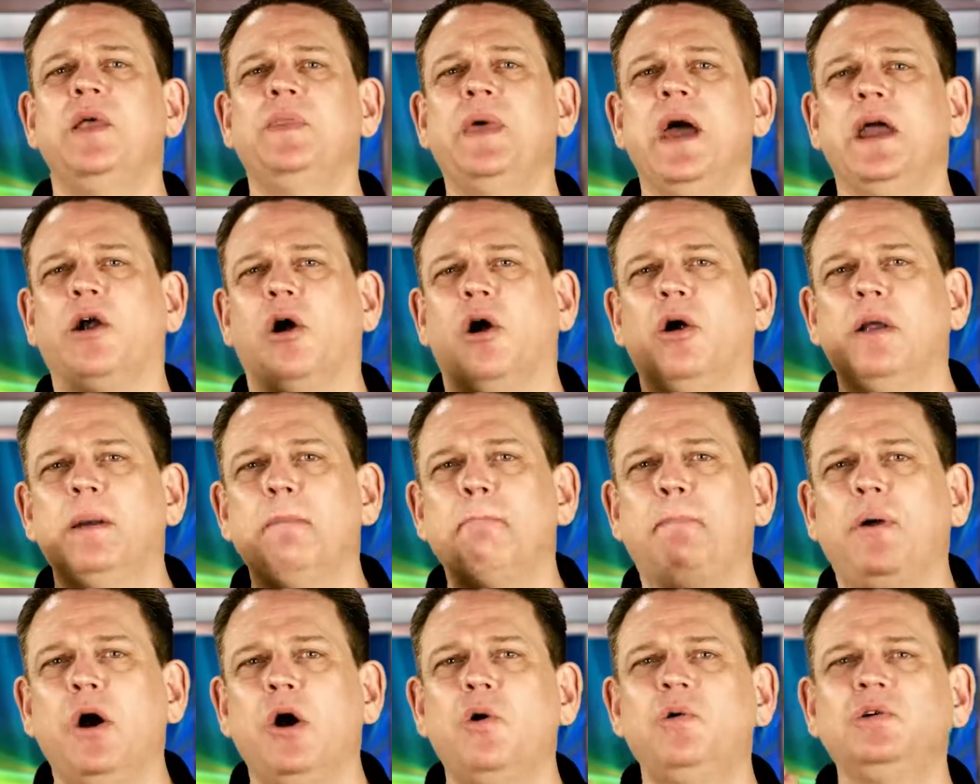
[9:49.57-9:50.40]
that are
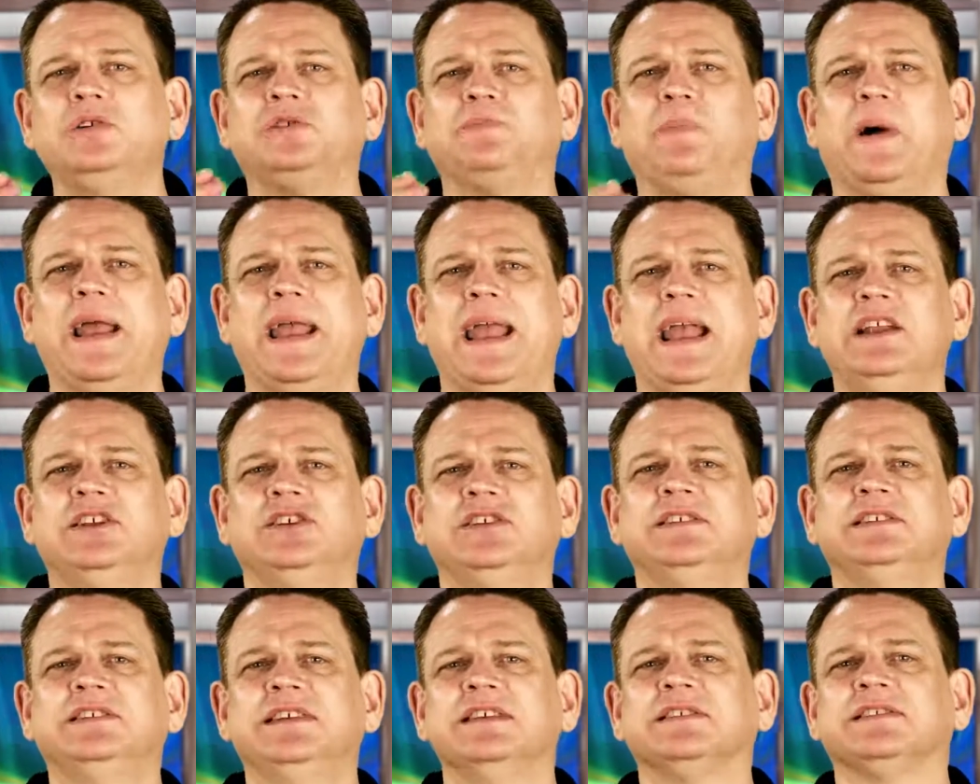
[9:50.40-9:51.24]
imposed by
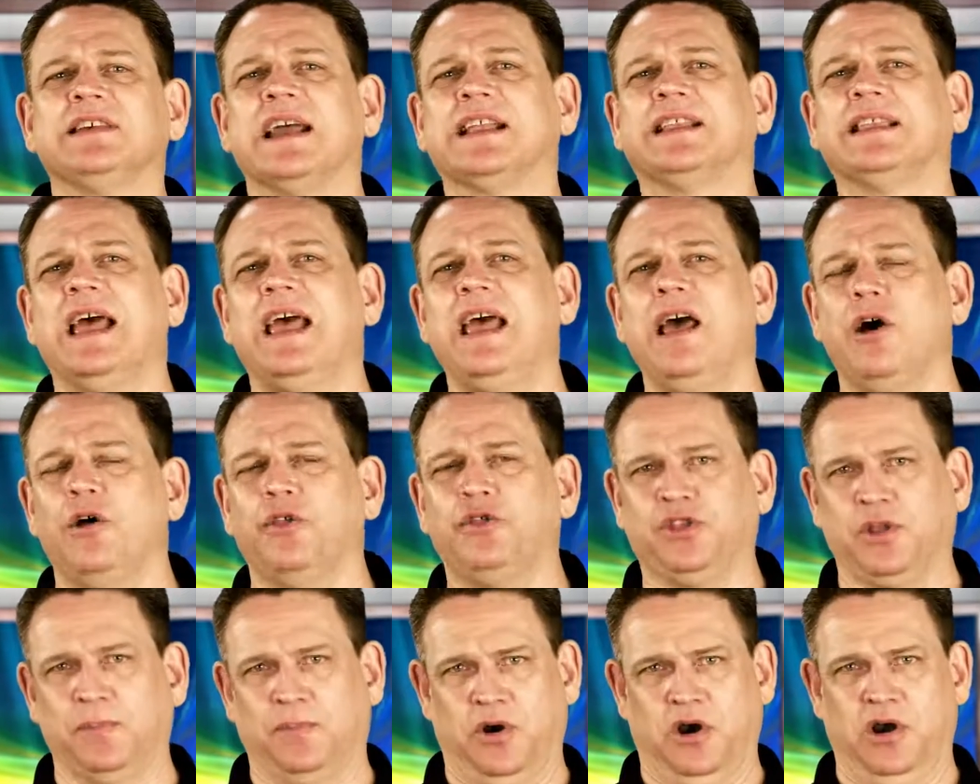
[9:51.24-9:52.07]
agencies like the
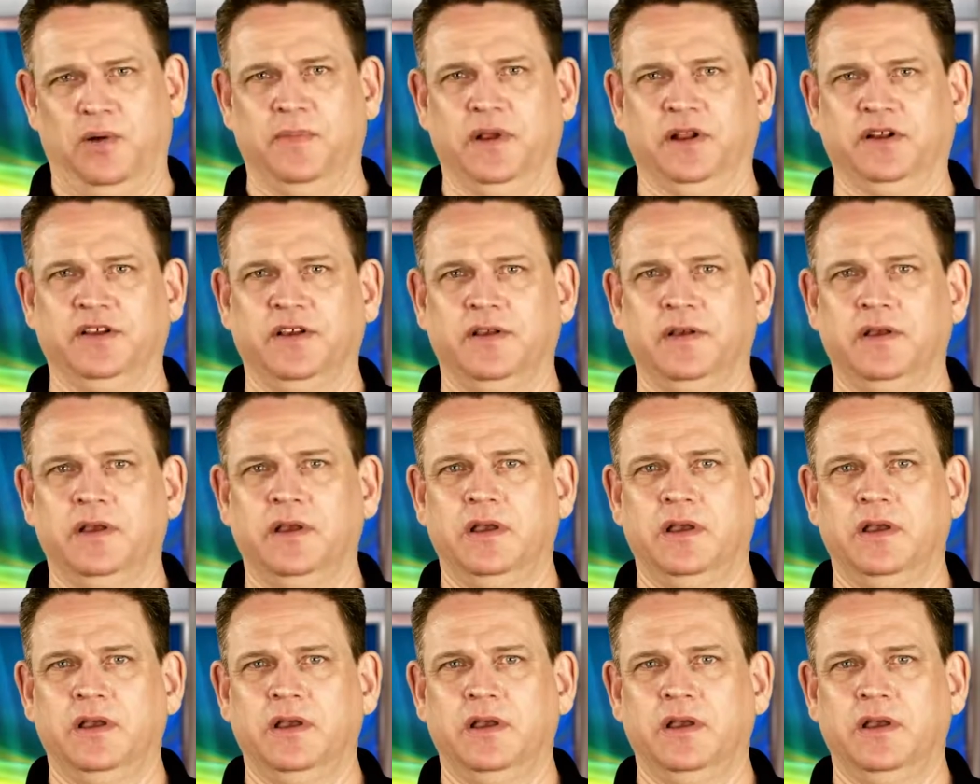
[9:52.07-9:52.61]
health department.